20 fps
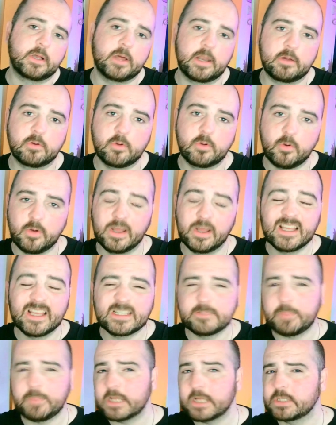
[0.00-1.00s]
out going,
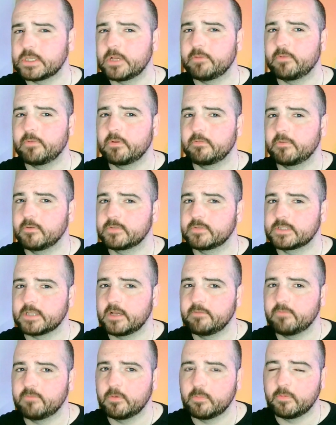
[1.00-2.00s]
especially if you've used
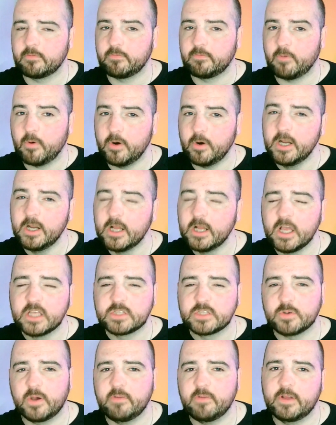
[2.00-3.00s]
Cipher before.
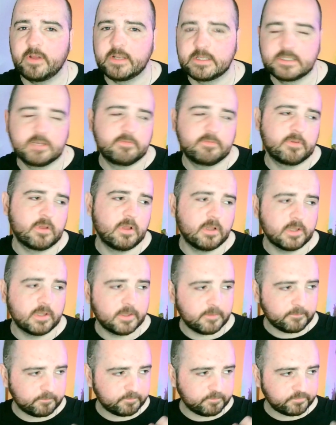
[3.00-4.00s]
So I find it difficult
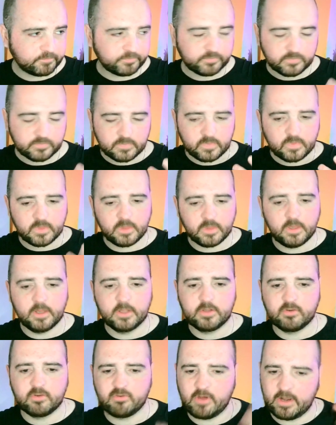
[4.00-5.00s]
to
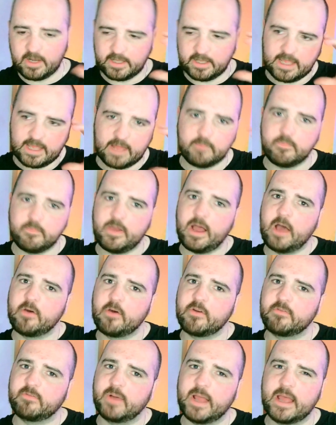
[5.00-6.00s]
try and like get
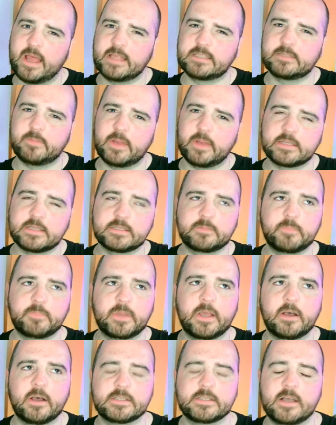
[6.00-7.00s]
out of my headspace
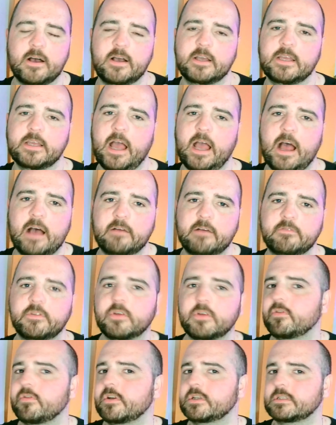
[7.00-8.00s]
because I have the
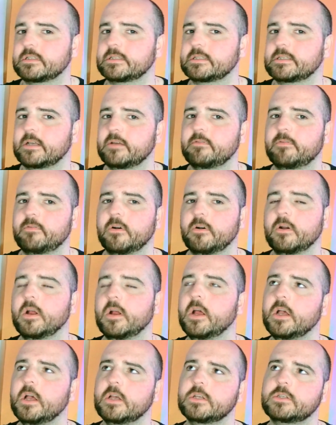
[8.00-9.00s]
original Cipher.
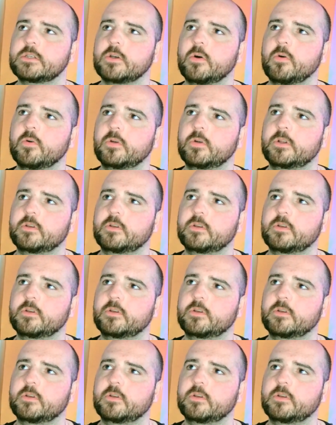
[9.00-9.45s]
So